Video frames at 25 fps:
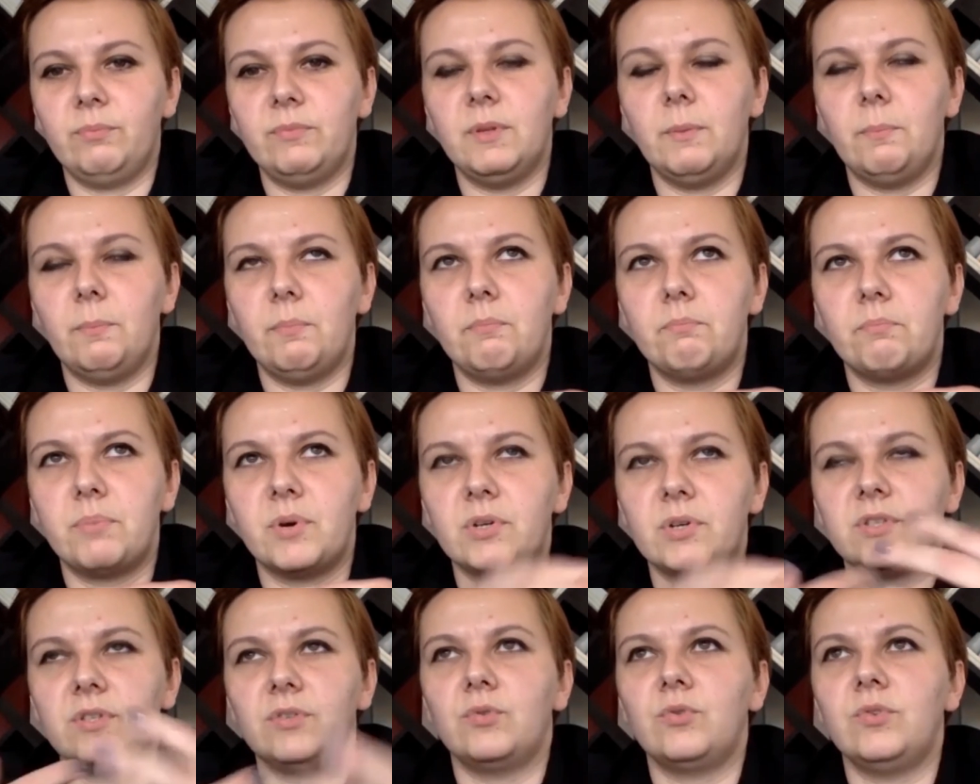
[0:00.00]
the
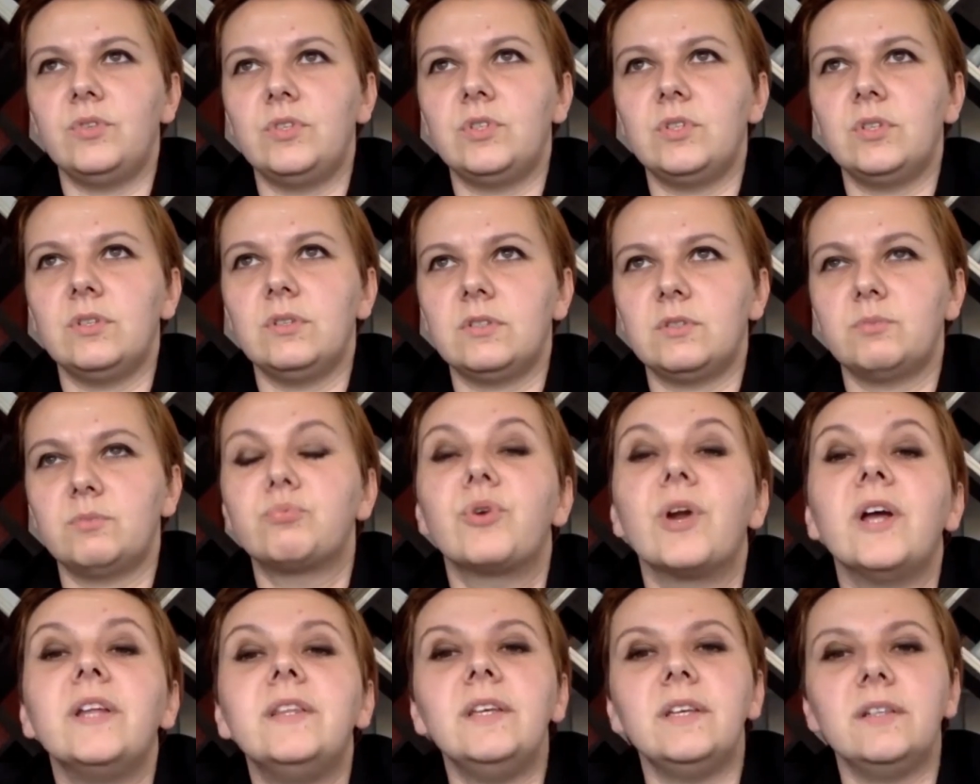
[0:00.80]
person who is
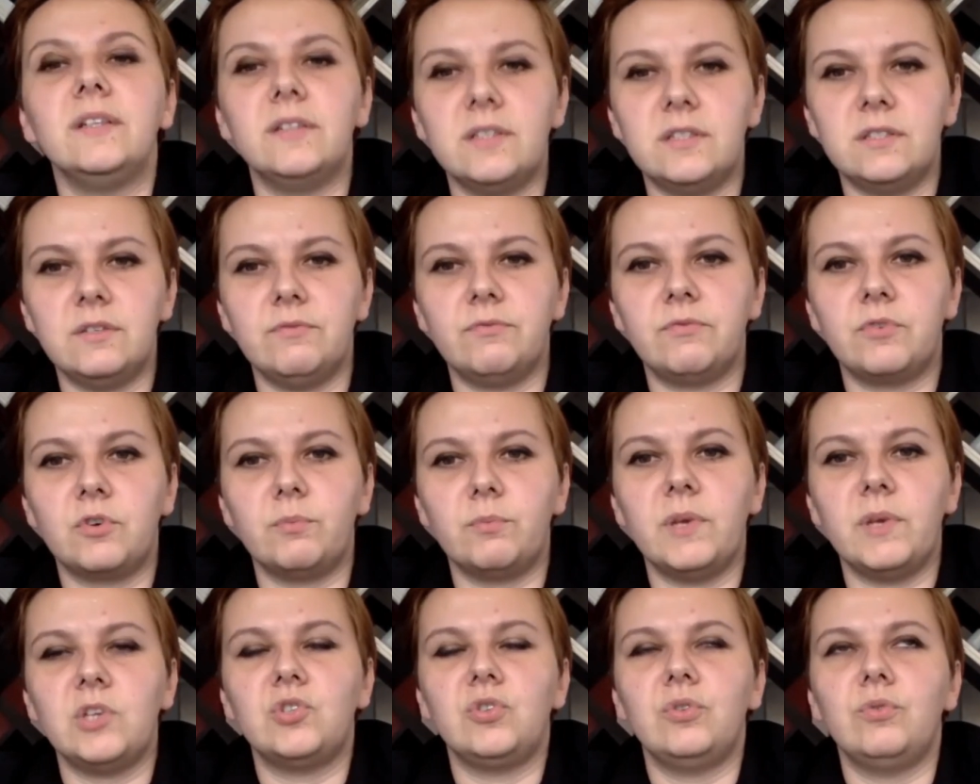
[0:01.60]
spreading
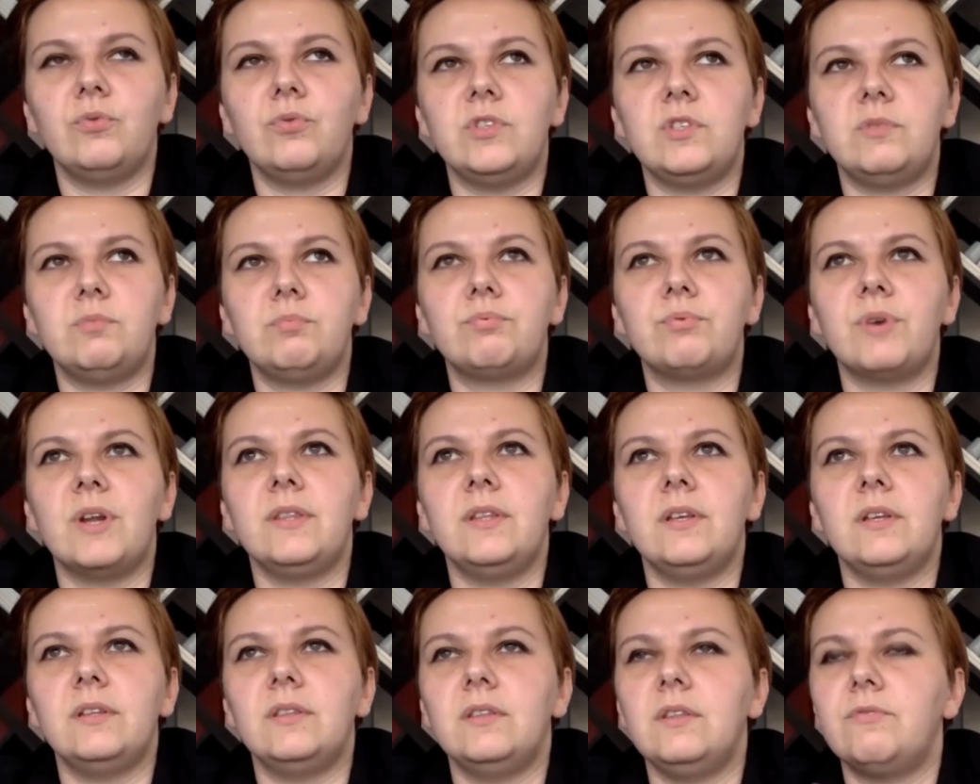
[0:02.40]
disinformation, who is
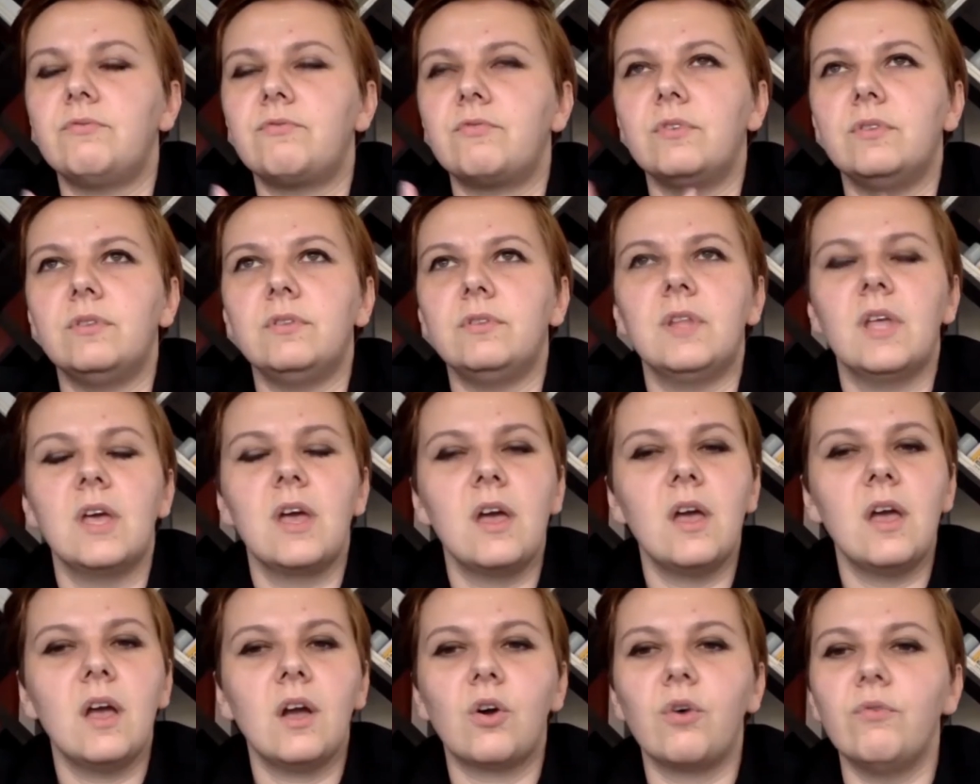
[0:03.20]
spreading different
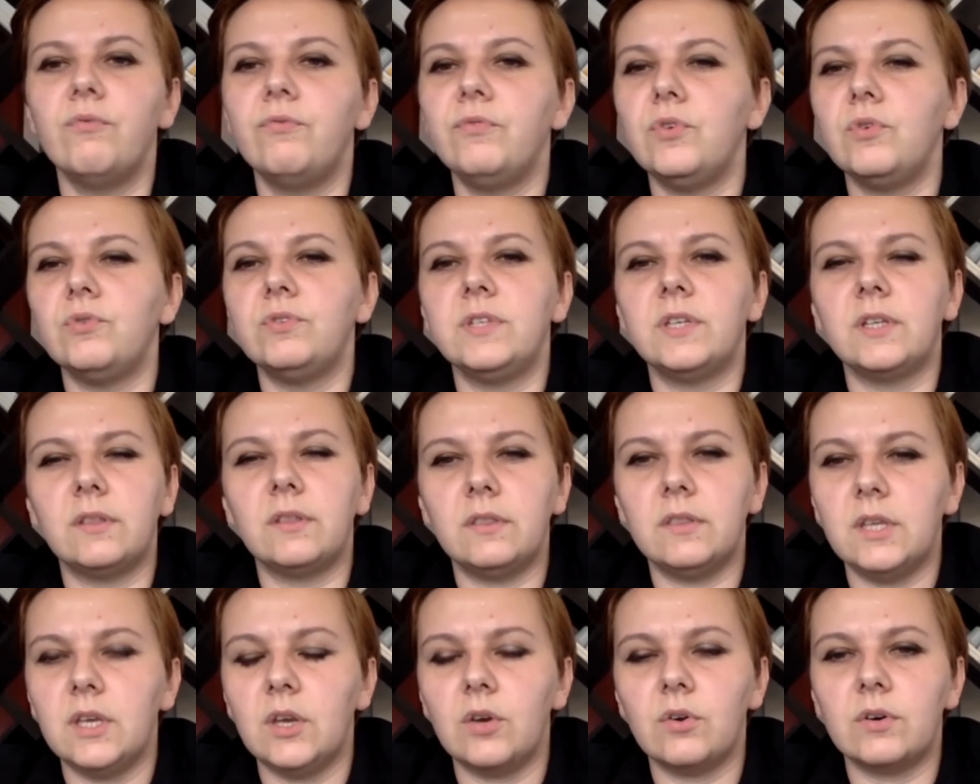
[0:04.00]
confusing
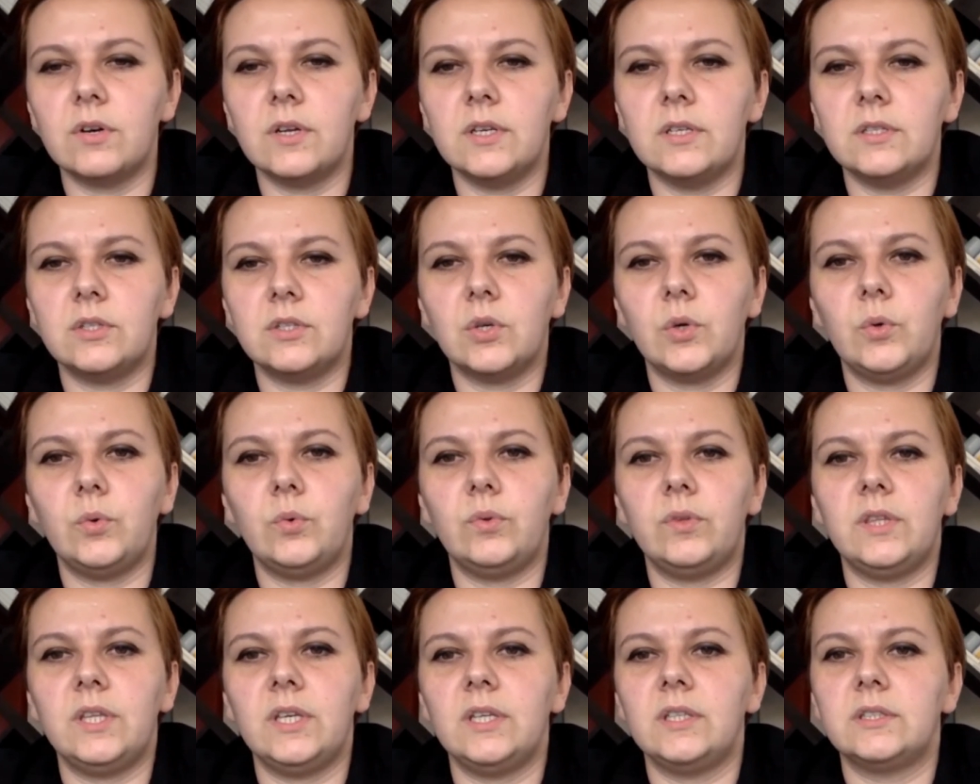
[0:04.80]
theories, who
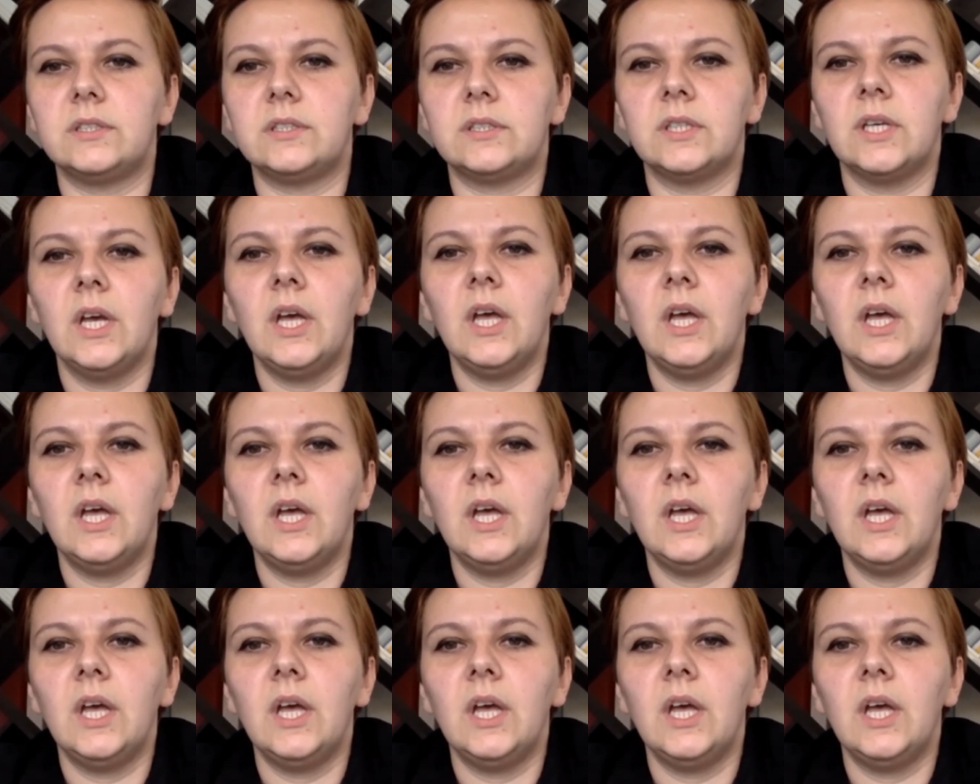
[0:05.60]
thinks